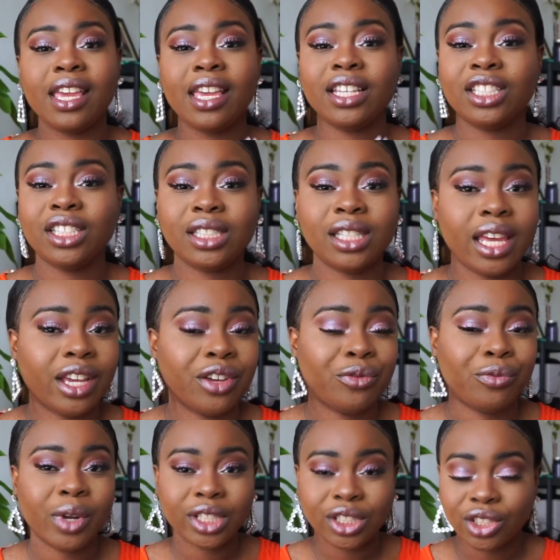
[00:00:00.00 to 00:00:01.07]
It's just like a
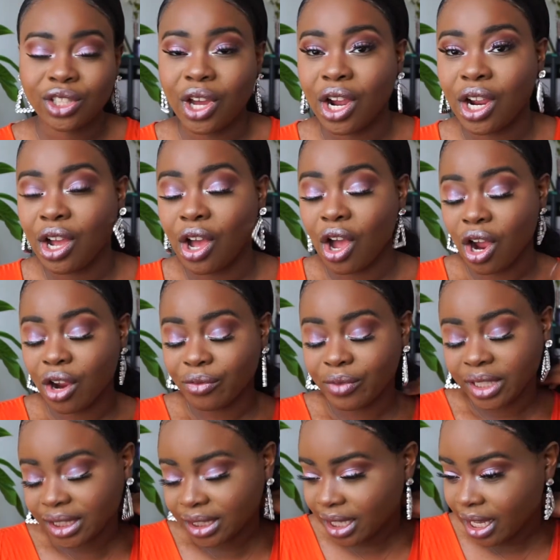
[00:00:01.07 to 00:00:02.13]
fresh start, a hard
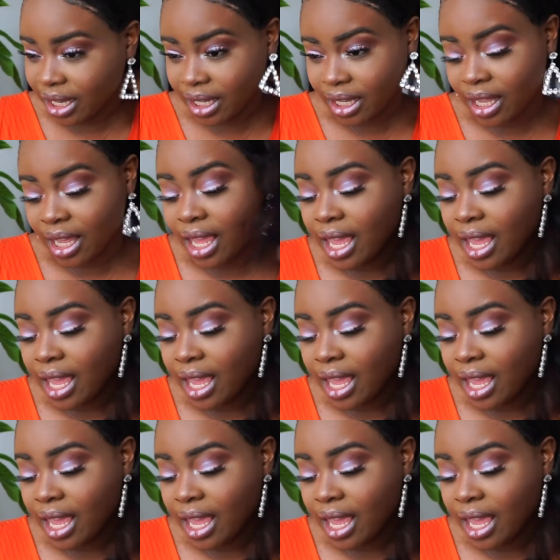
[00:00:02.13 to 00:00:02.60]
reset.